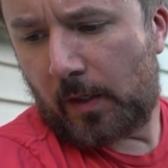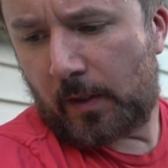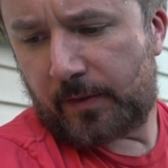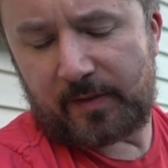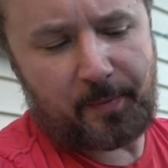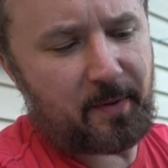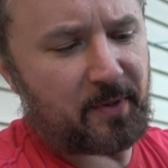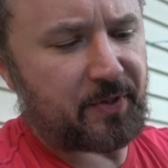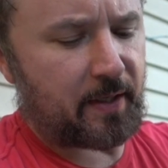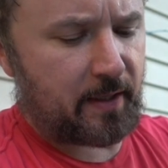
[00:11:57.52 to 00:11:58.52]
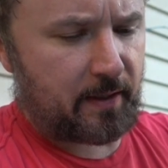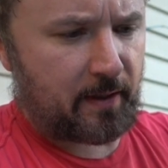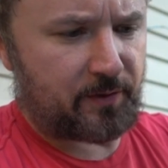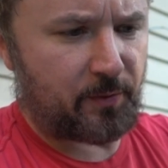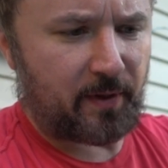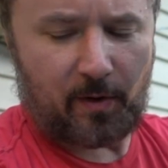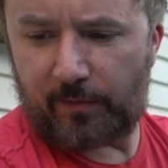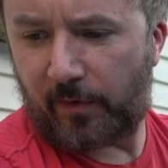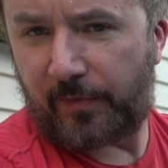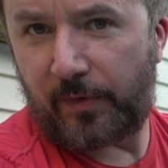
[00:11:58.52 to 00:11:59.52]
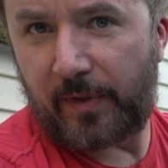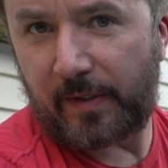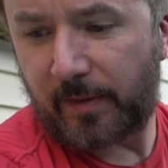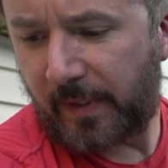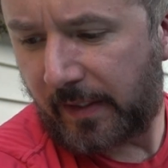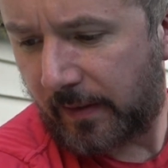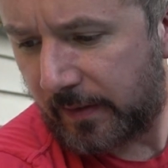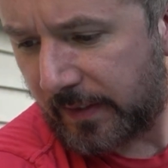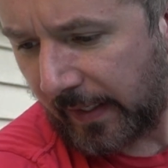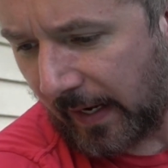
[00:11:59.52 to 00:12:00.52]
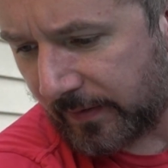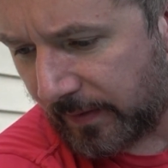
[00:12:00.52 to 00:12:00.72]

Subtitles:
so that's pretty much it. I do want to go over a few things. Let me check out